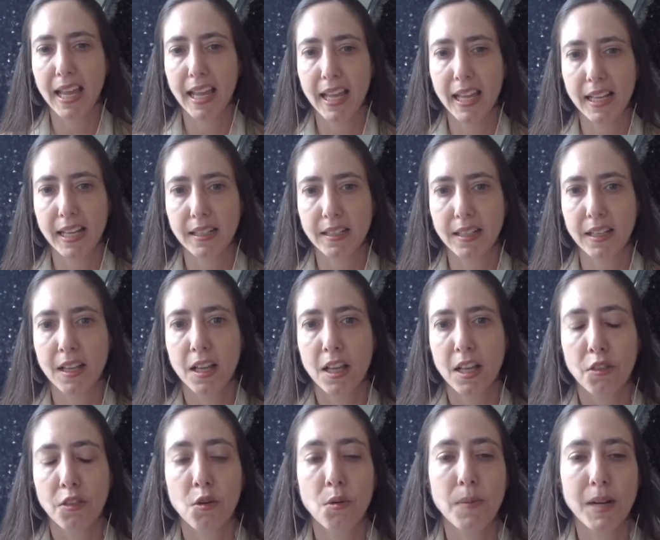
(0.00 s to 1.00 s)
And
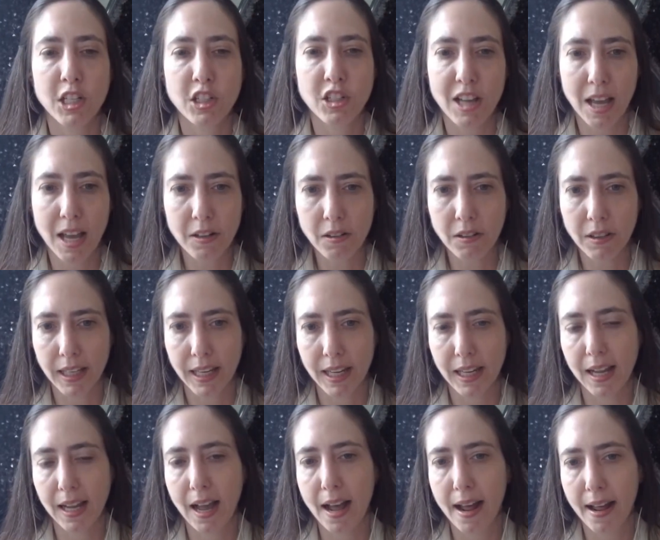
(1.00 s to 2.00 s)
through my
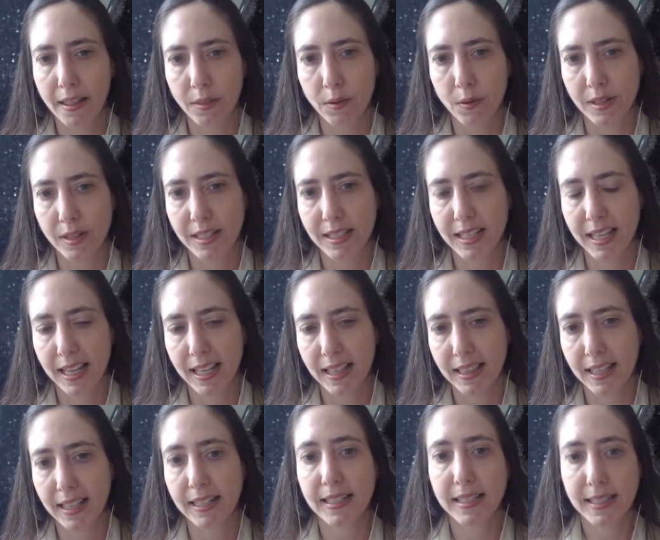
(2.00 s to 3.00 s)
channeling, Hathor said
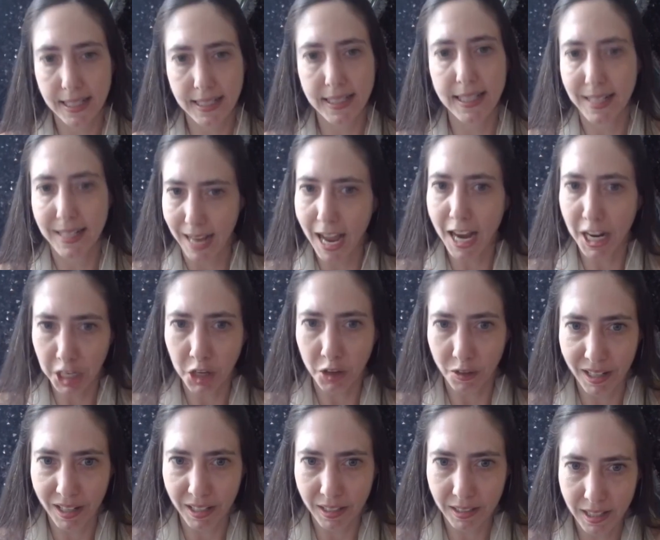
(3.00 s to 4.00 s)
that this is
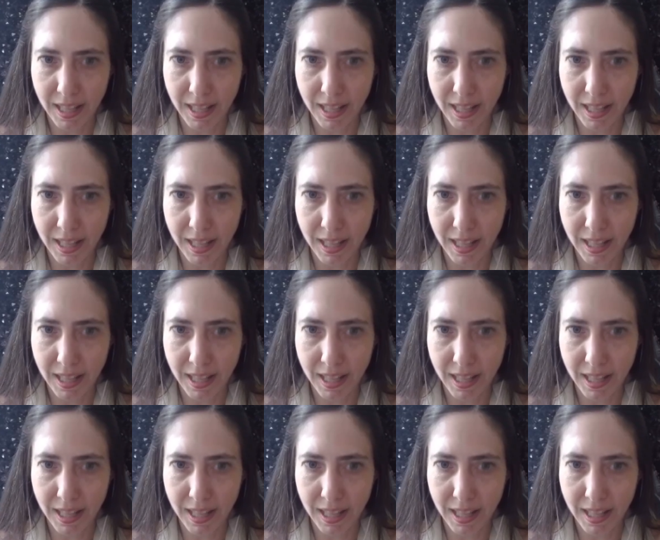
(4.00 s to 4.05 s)
accurate.